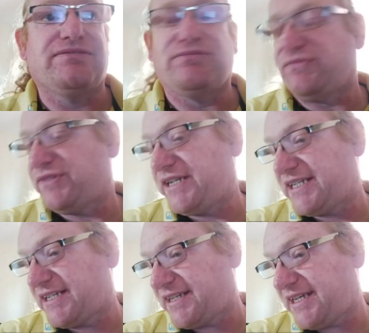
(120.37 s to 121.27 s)

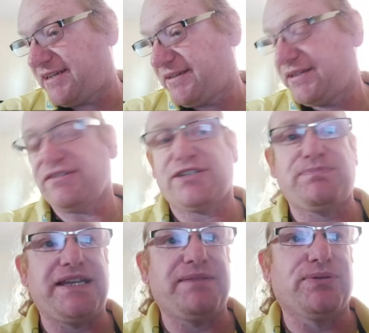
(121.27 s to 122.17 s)
reading the
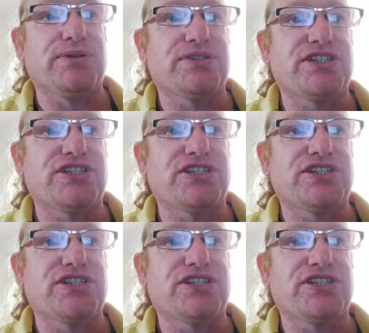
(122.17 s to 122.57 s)
USB port as